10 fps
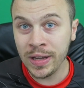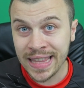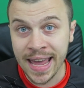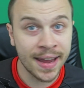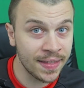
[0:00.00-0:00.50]
We
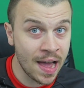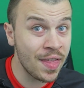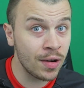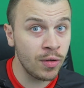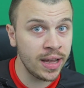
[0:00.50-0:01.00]
take
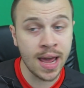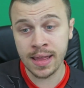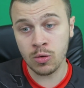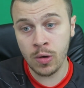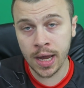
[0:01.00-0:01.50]
another win
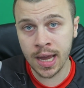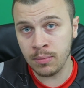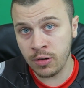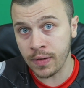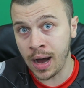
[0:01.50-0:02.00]
and we
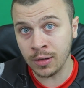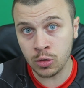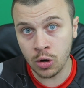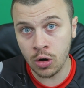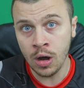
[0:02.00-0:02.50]
can move on
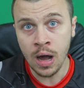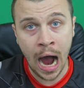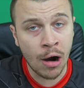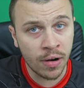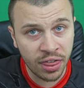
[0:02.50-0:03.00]
to
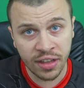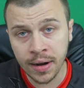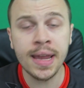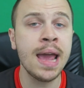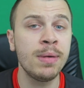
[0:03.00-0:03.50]
our
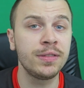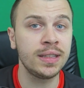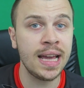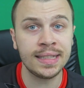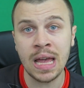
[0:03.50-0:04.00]
third game of
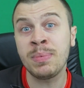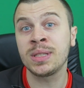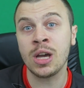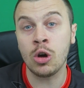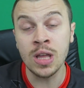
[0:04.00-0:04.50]
today's
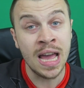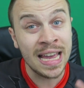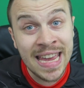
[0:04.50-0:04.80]
episode.